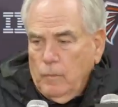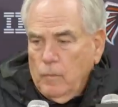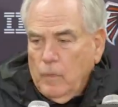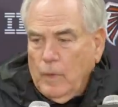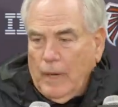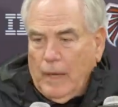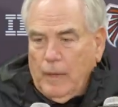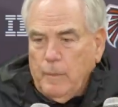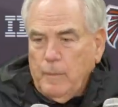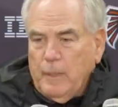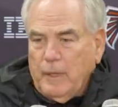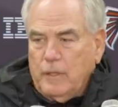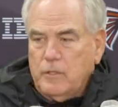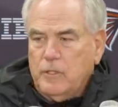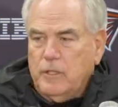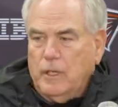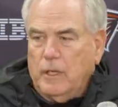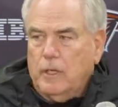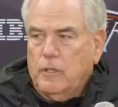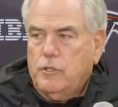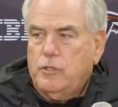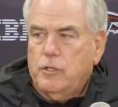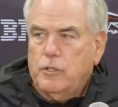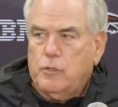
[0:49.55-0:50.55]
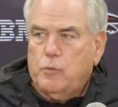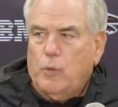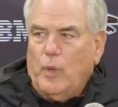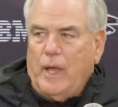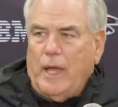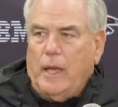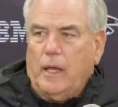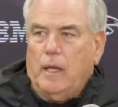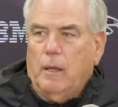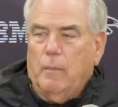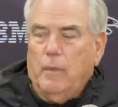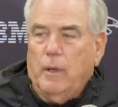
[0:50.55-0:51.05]
Well, the biggest thing is just we
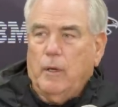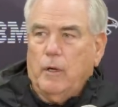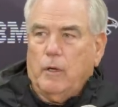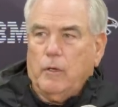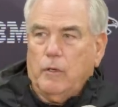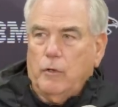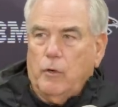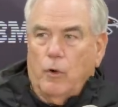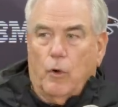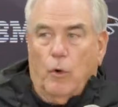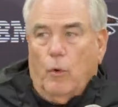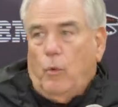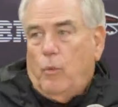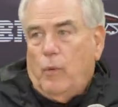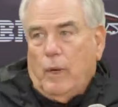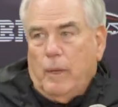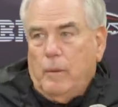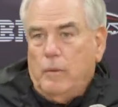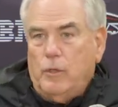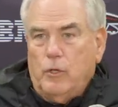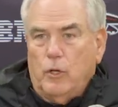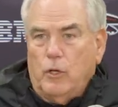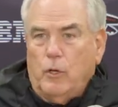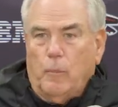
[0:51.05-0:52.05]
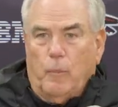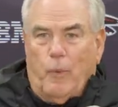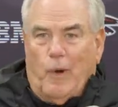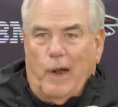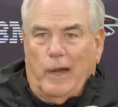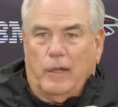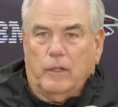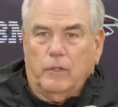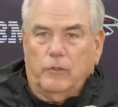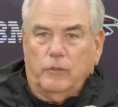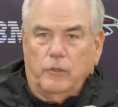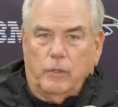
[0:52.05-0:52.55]
got to come under control. You can
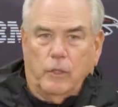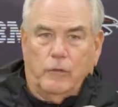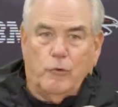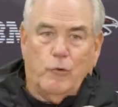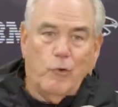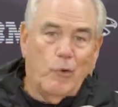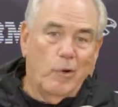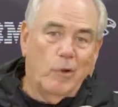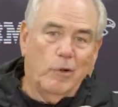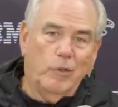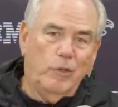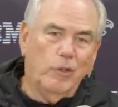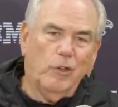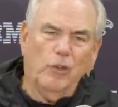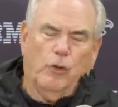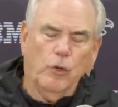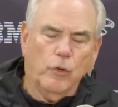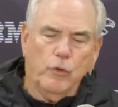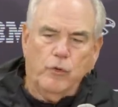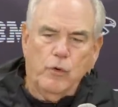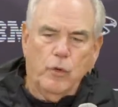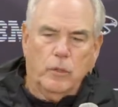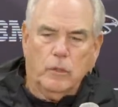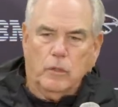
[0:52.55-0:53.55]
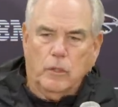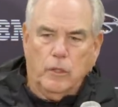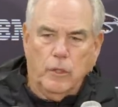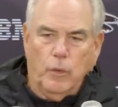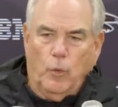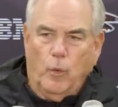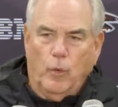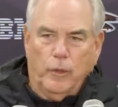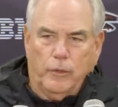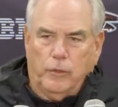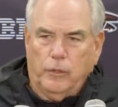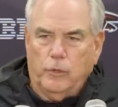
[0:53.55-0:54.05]
practice a drill. You can do a drill all
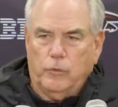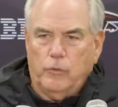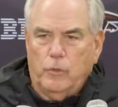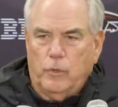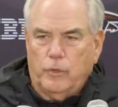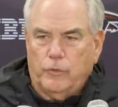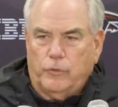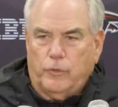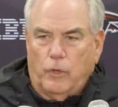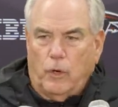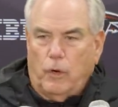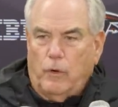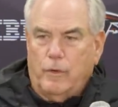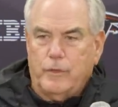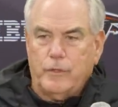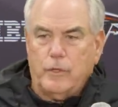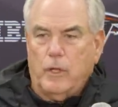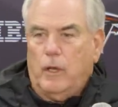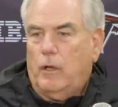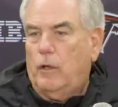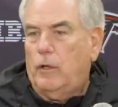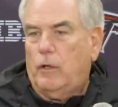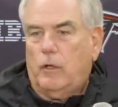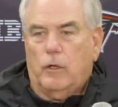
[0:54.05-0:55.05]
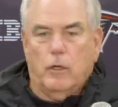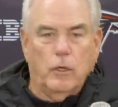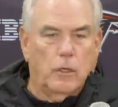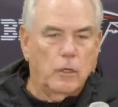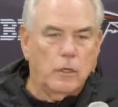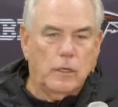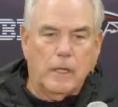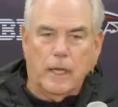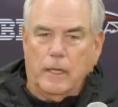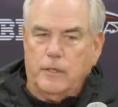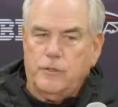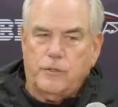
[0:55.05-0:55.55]
you want to. Drills are always going to look
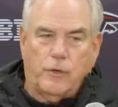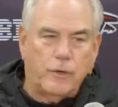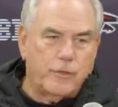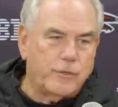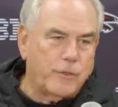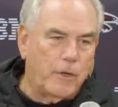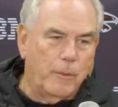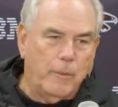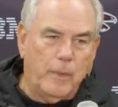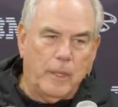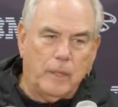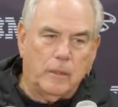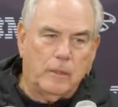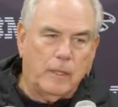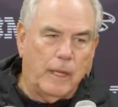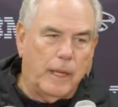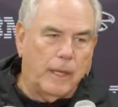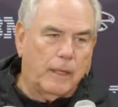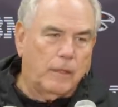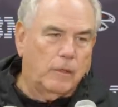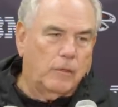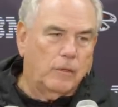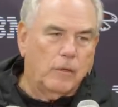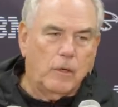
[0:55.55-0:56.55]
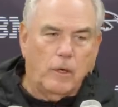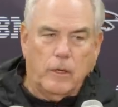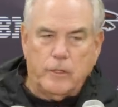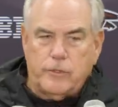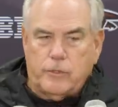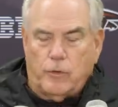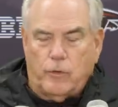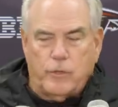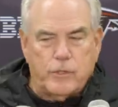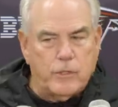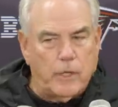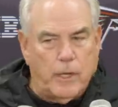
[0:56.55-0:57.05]
good. Guy's always going to make tackle.
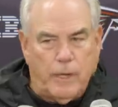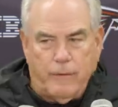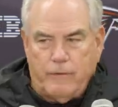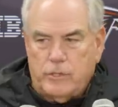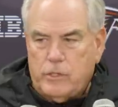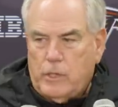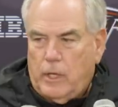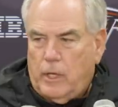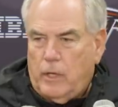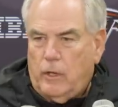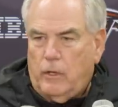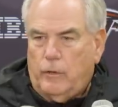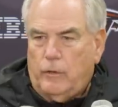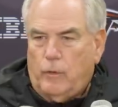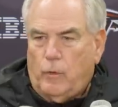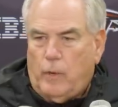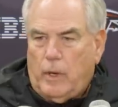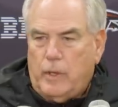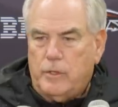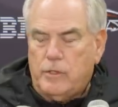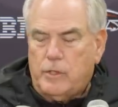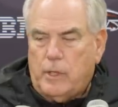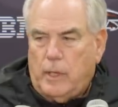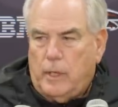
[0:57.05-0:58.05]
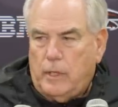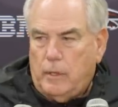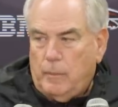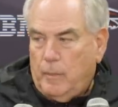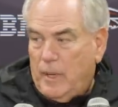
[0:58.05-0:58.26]
Guy's always going to have his head on the right side.